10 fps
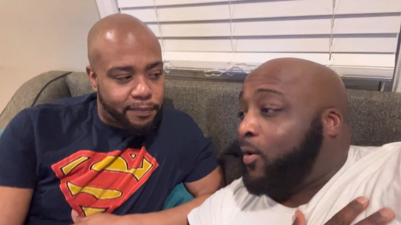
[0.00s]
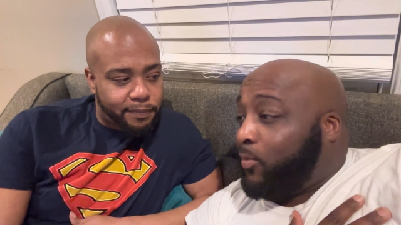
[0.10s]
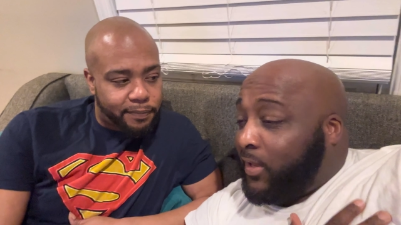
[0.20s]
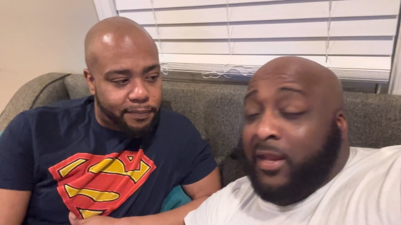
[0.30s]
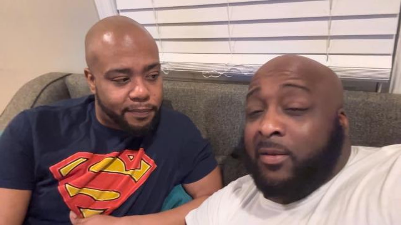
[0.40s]

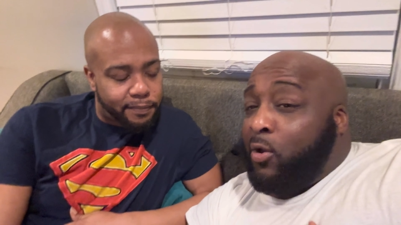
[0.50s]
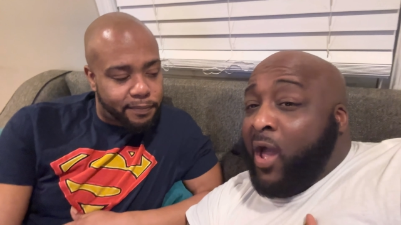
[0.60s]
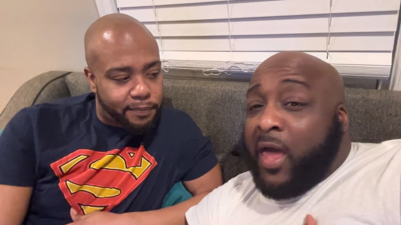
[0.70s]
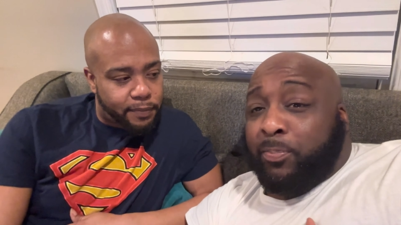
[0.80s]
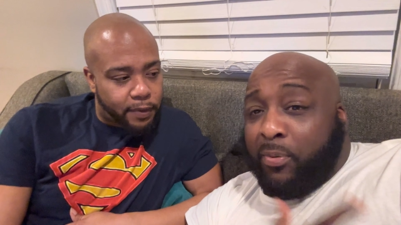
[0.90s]
Speaker 1: we didn't know
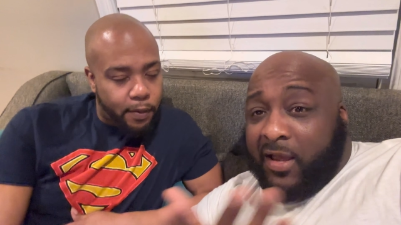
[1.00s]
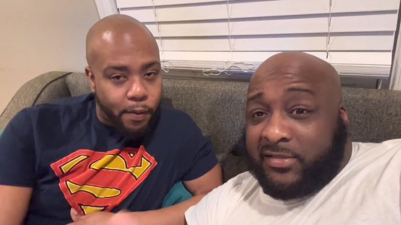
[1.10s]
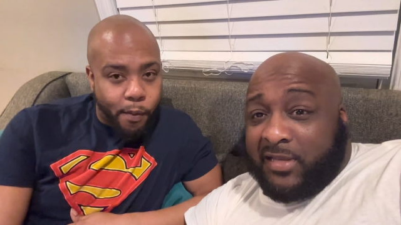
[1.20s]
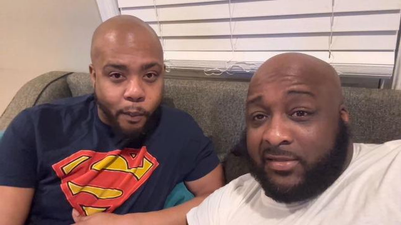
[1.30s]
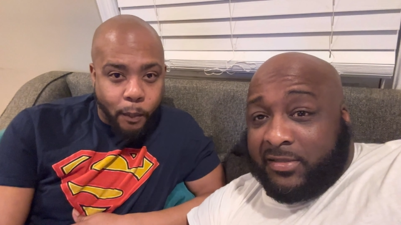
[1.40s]
how to
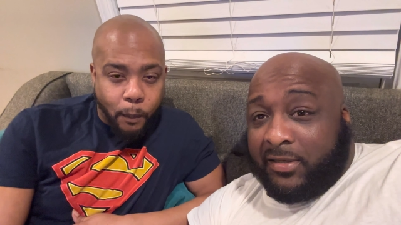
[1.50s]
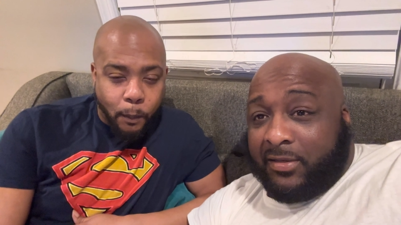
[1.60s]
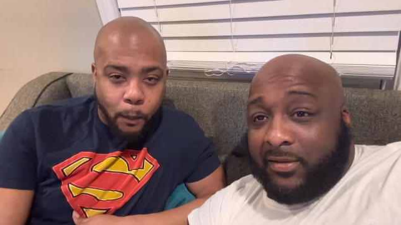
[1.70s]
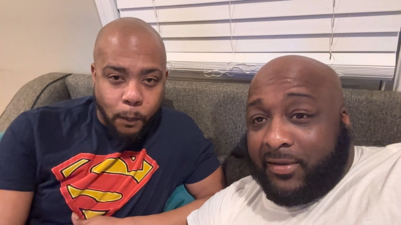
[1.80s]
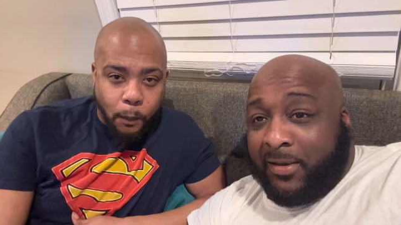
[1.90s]
process
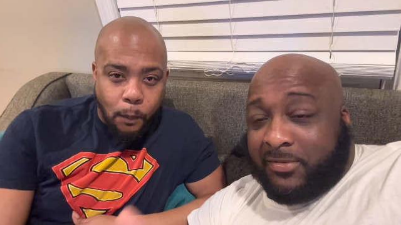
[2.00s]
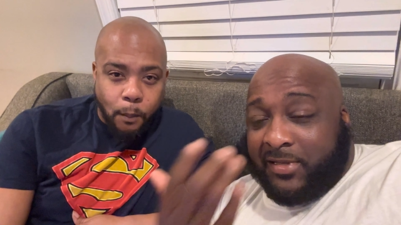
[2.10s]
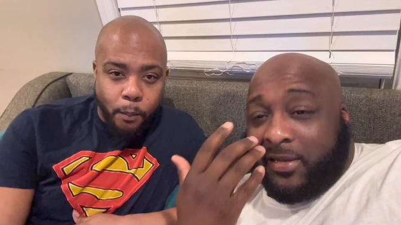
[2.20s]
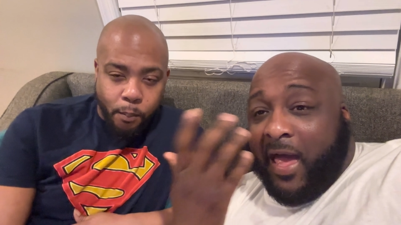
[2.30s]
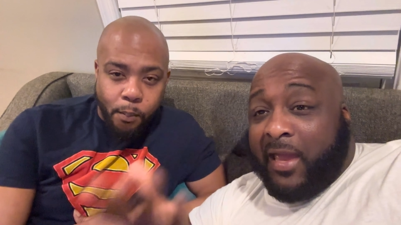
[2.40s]
it. It was
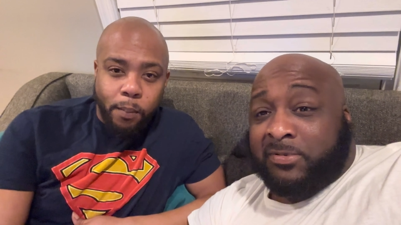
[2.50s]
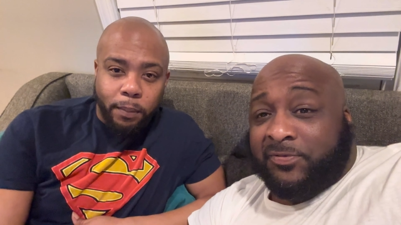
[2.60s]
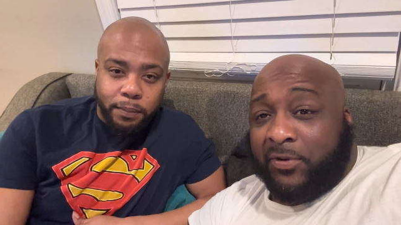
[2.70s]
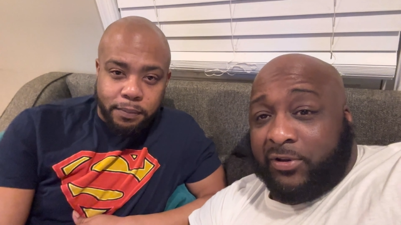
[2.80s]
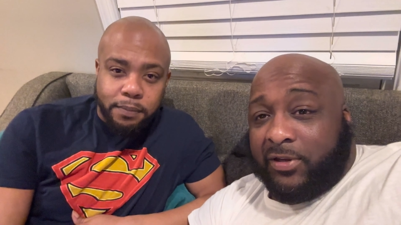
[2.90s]
a lot. It was
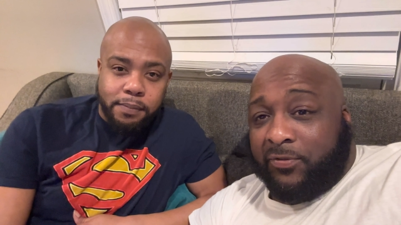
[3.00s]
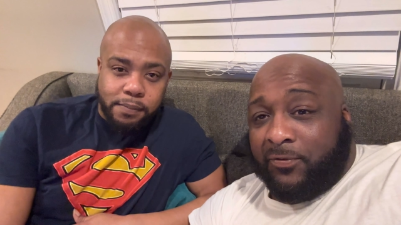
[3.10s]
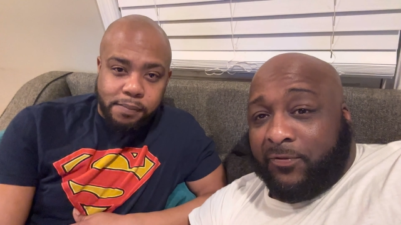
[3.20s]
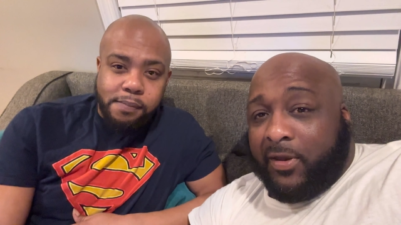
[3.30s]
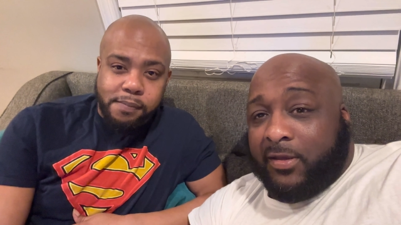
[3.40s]
very
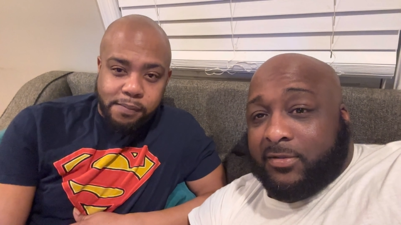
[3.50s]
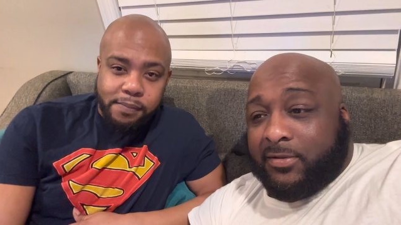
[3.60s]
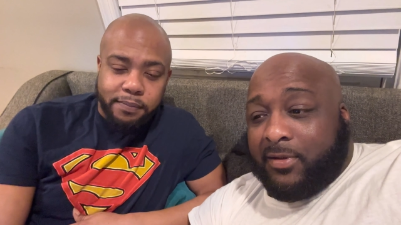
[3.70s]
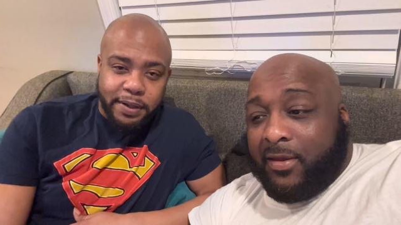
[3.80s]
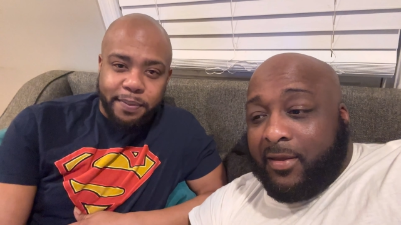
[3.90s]
different for
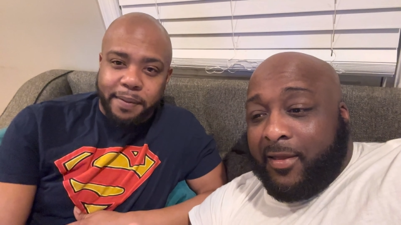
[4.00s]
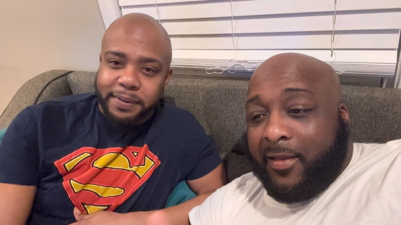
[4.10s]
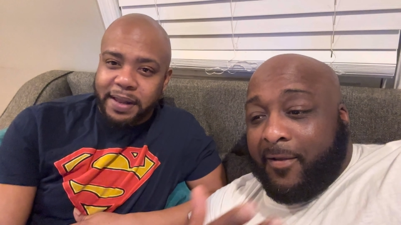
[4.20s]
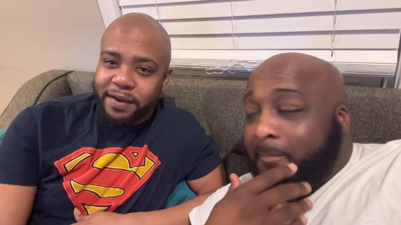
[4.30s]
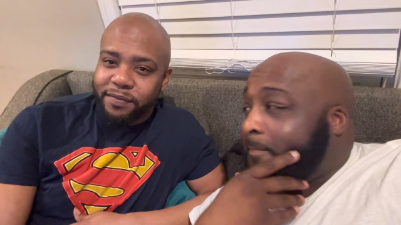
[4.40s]
us. We're
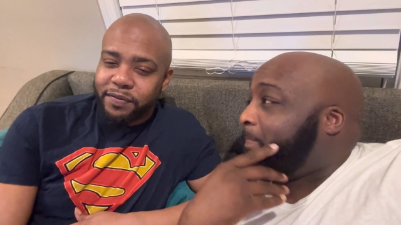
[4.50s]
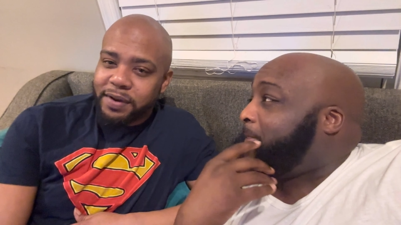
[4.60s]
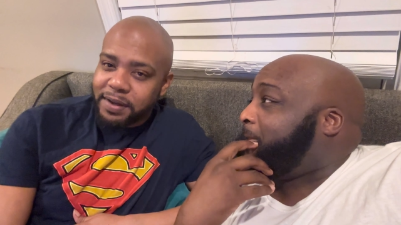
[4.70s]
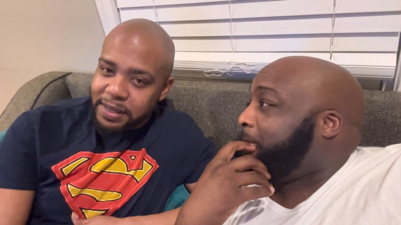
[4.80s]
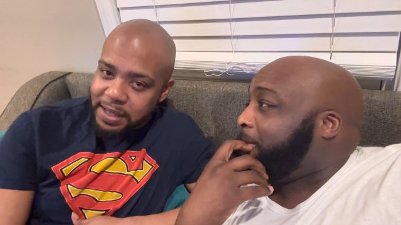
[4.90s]
probably like,
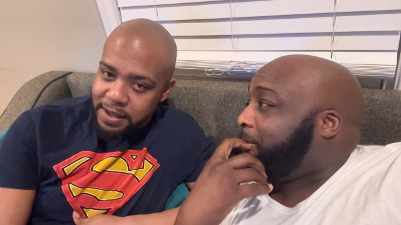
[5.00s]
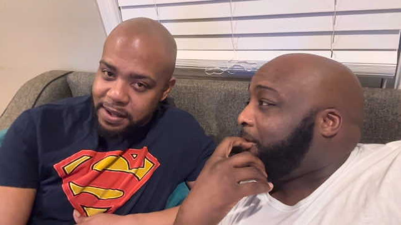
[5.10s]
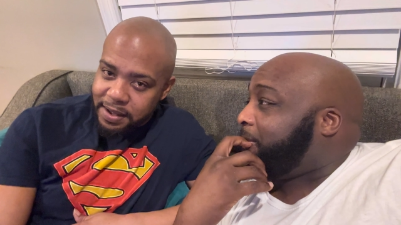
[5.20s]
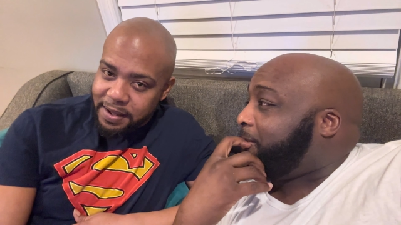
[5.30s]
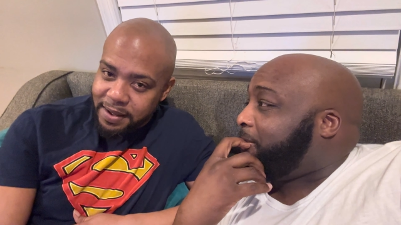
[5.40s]

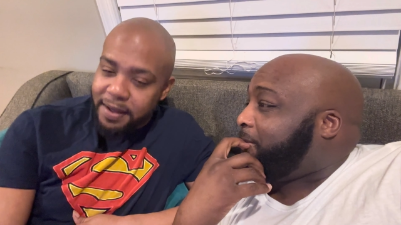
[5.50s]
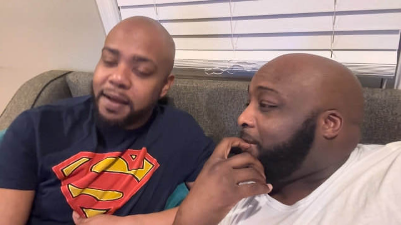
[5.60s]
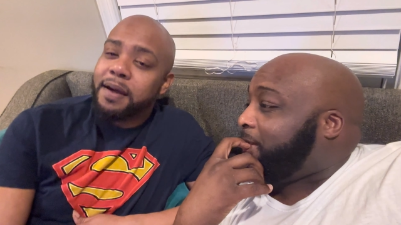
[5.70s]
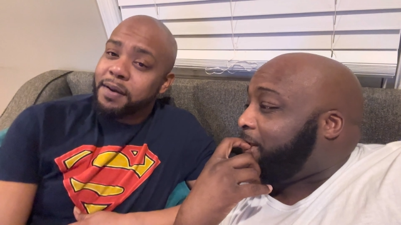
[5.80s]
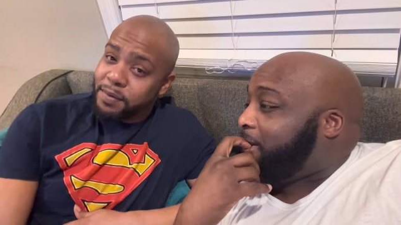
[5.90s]
really?
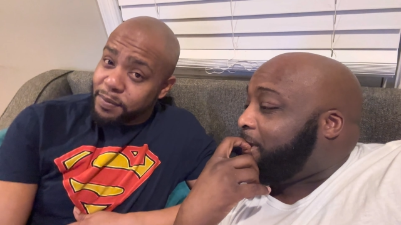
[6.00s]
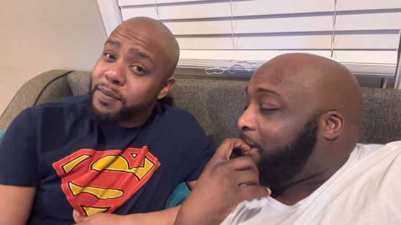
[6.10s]
Yeah.